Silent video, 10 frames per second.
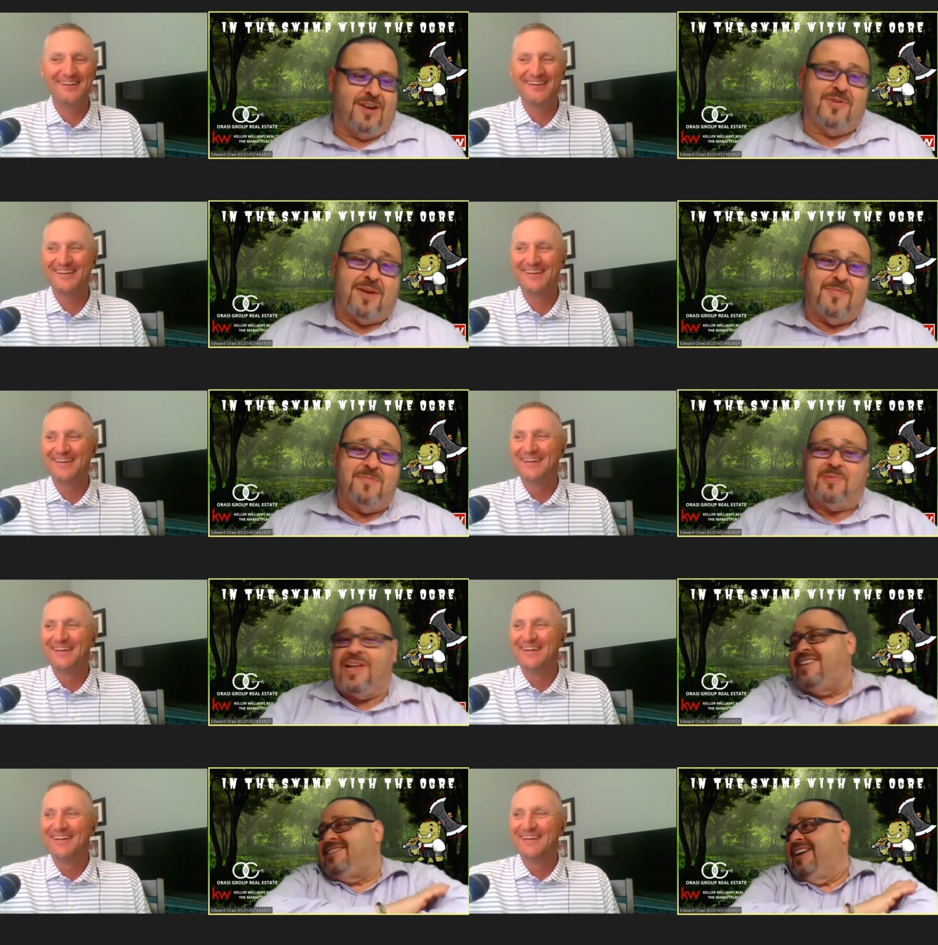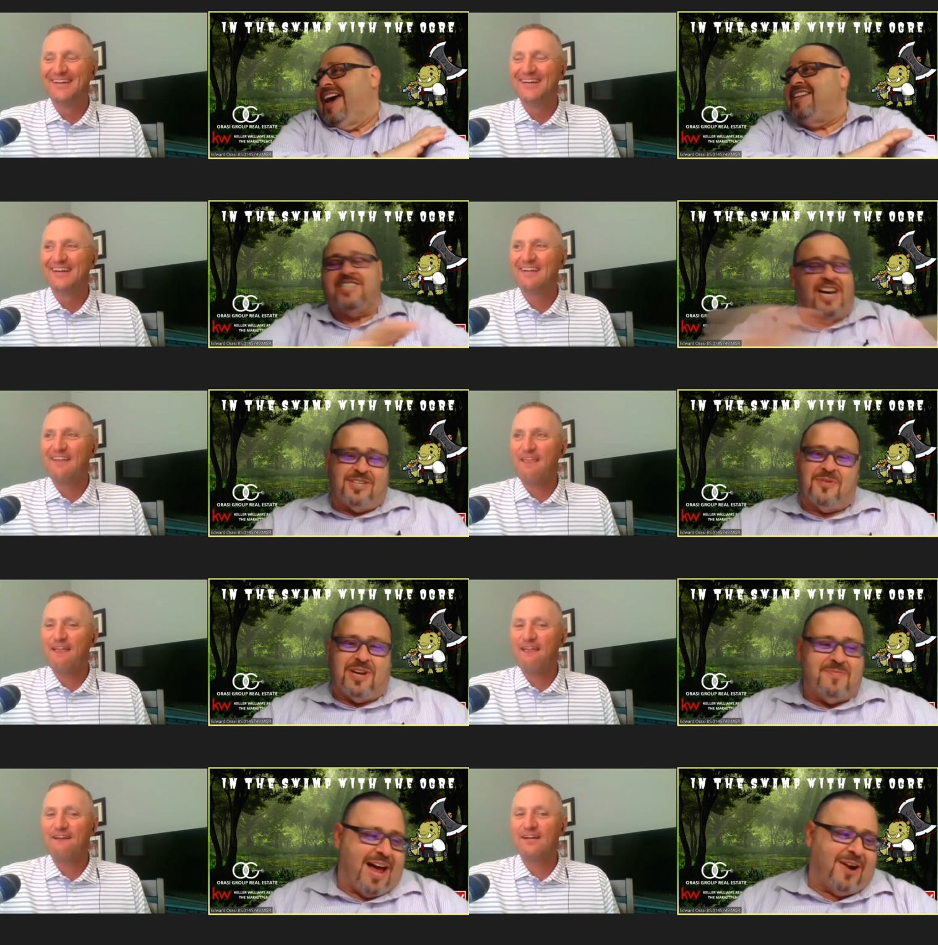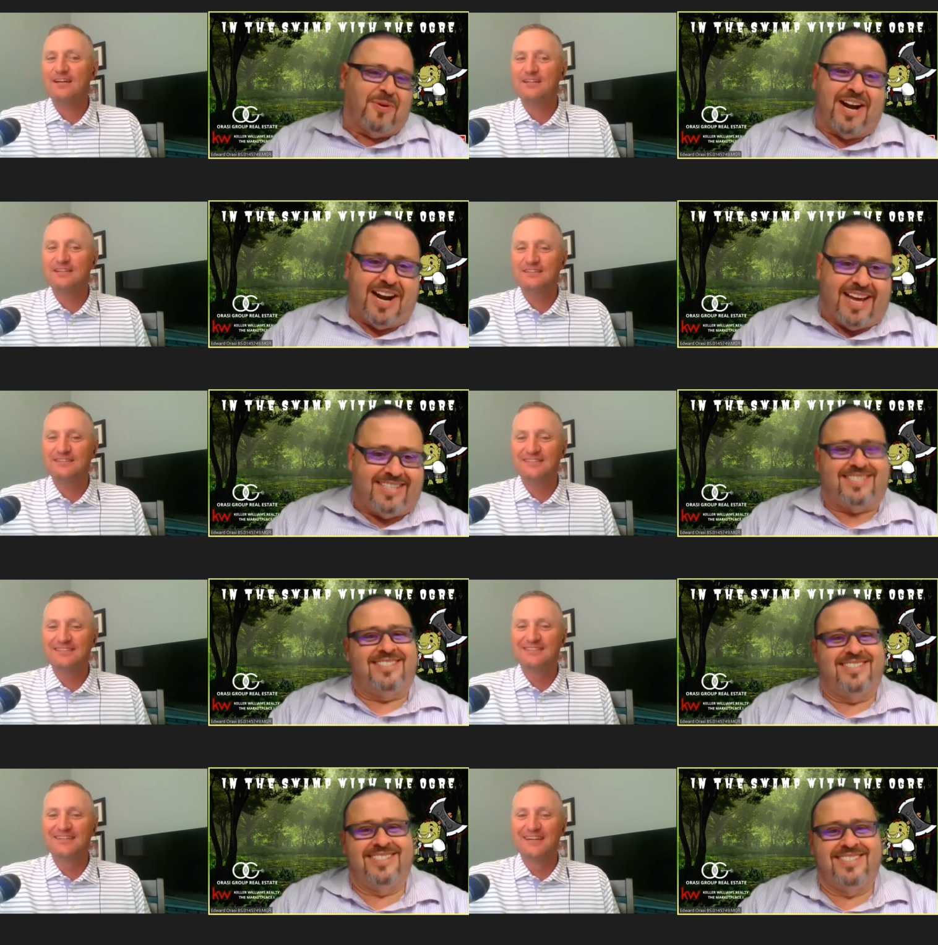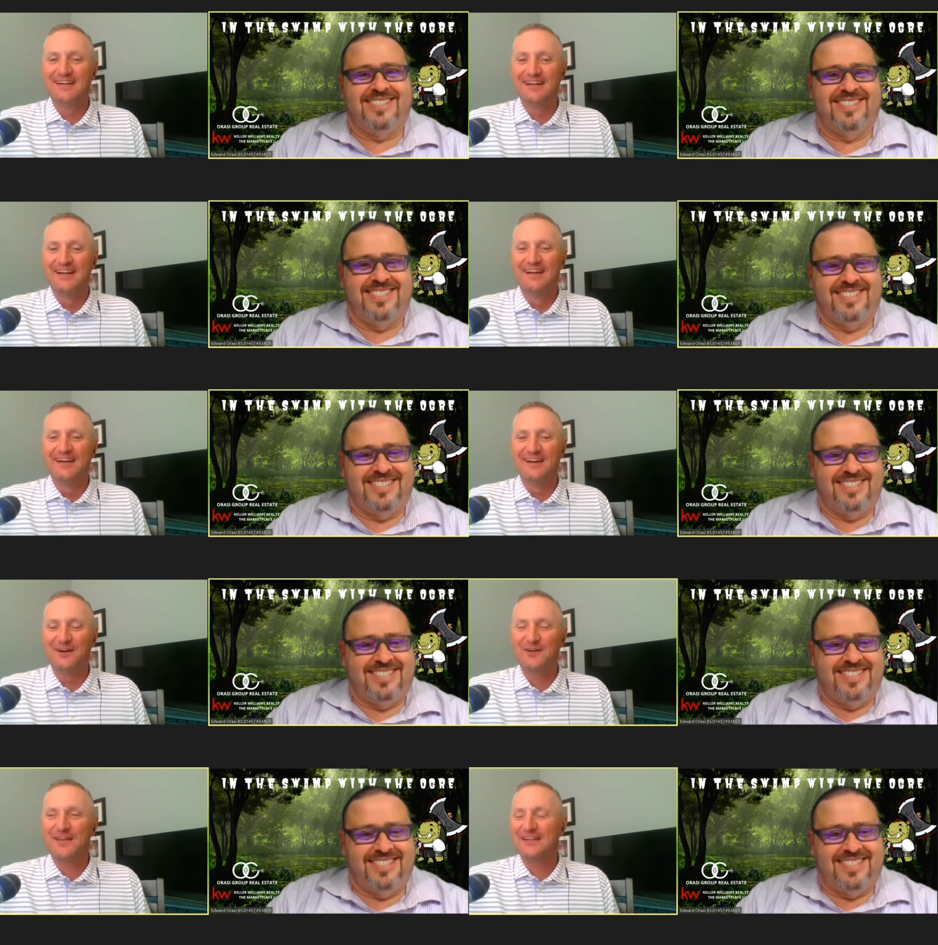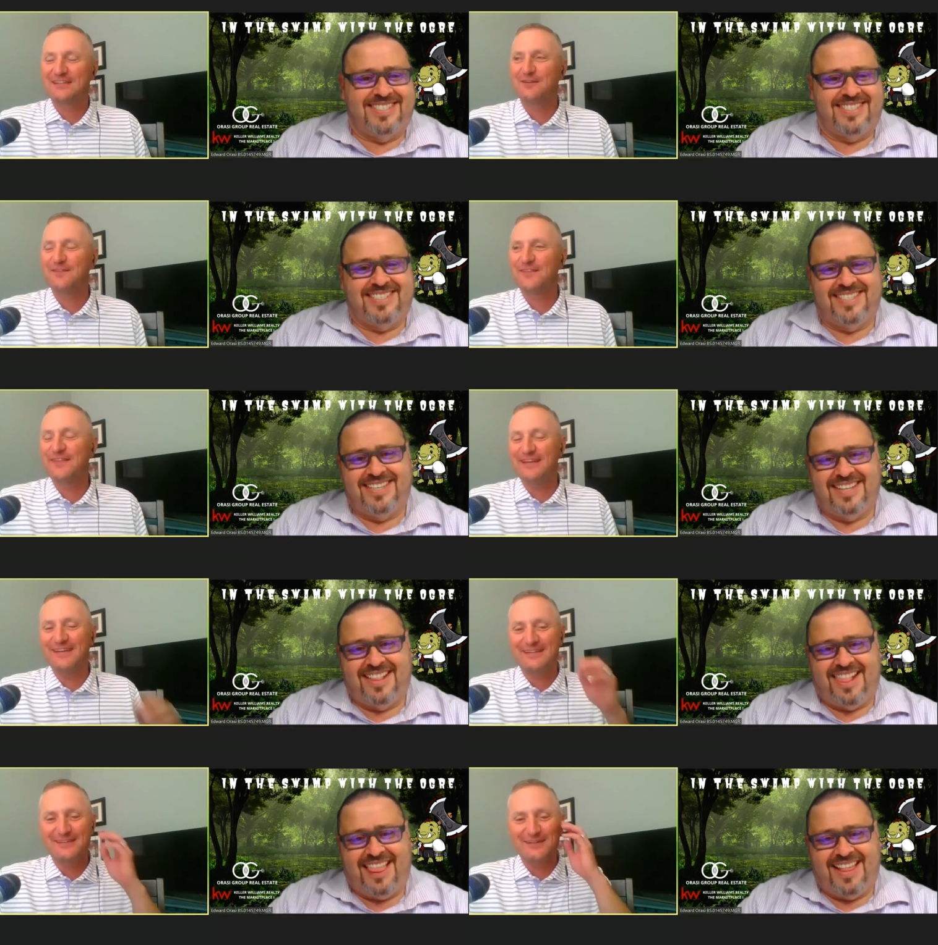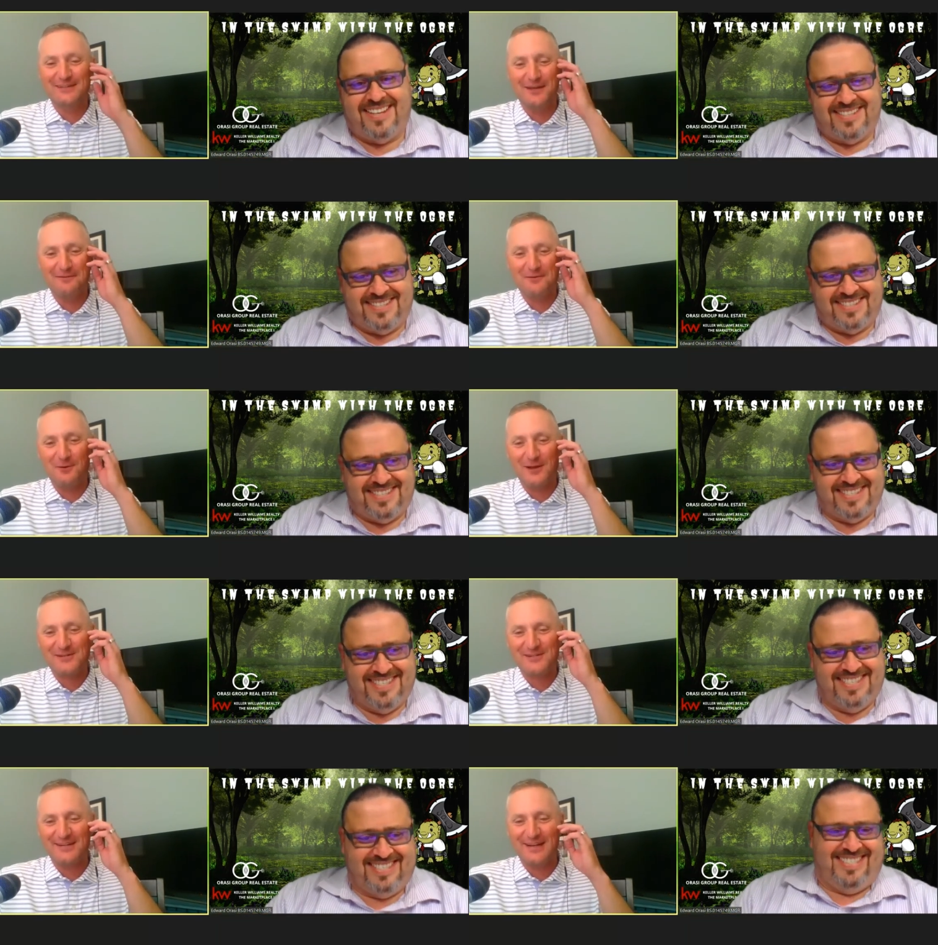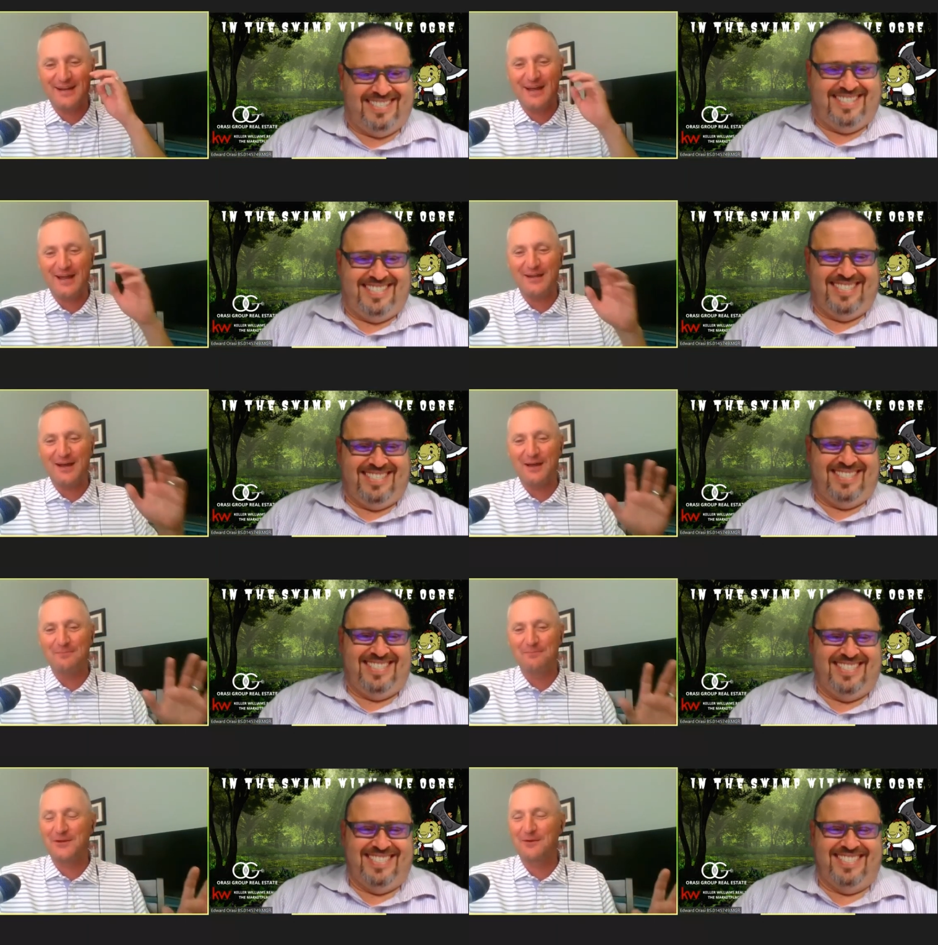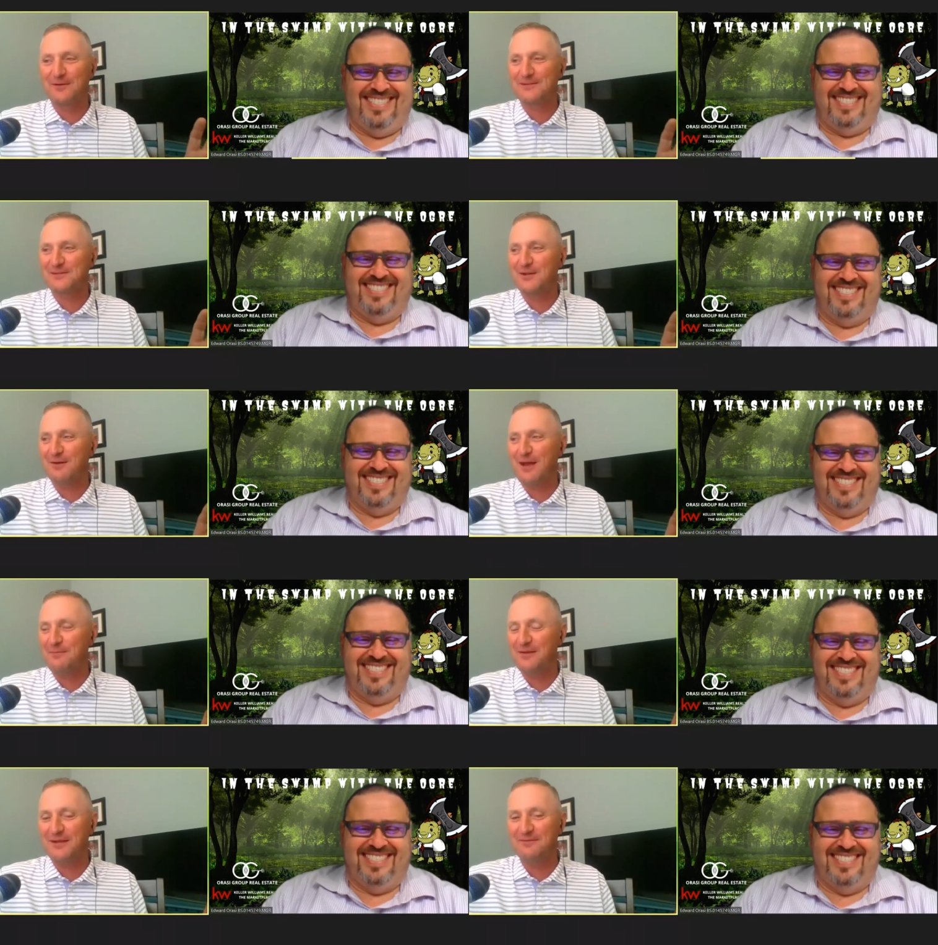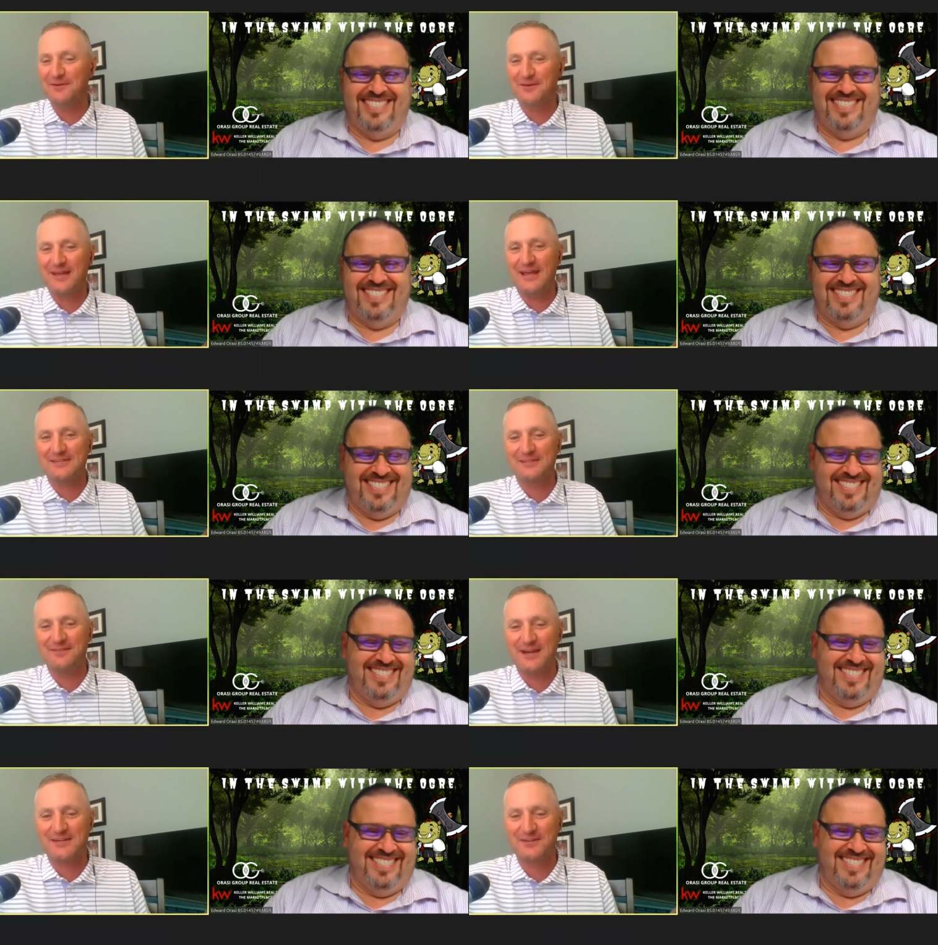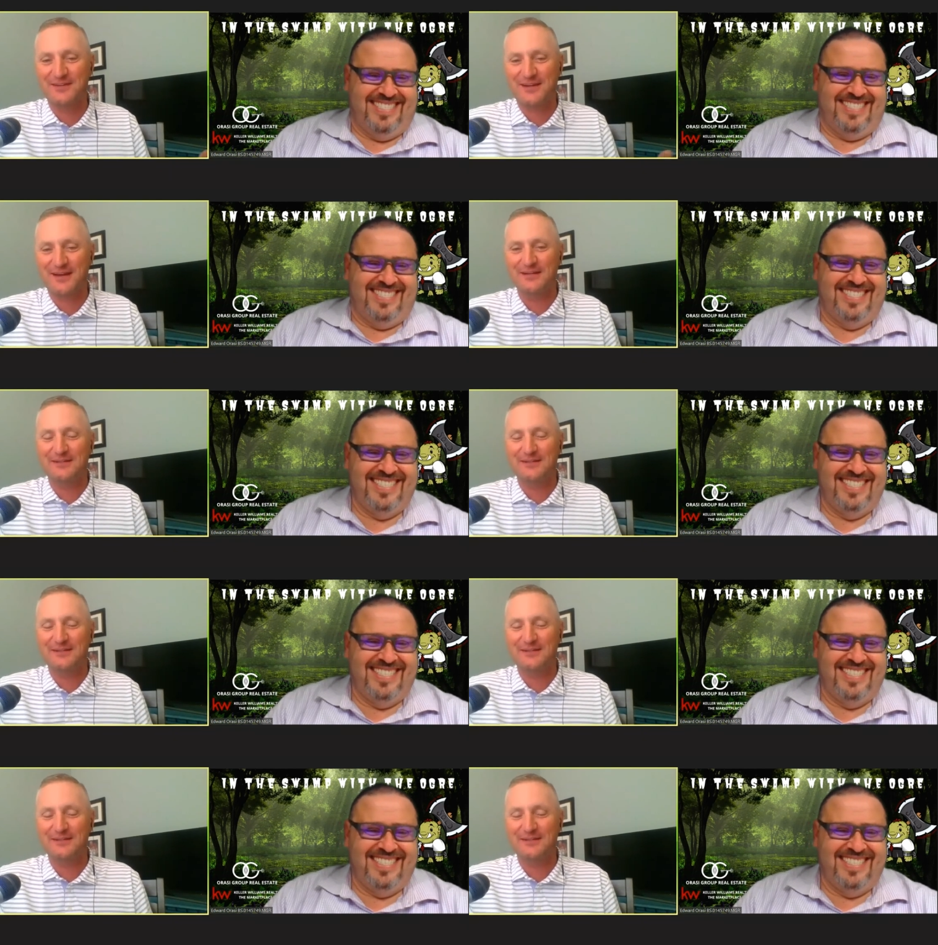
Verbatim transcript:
Speaker 1: And when I mean place, it doesn't really matter what it is. Okay,
Speaker 2: so th- this is a tough question, and I, am curious to know how many of your guests have actually kind of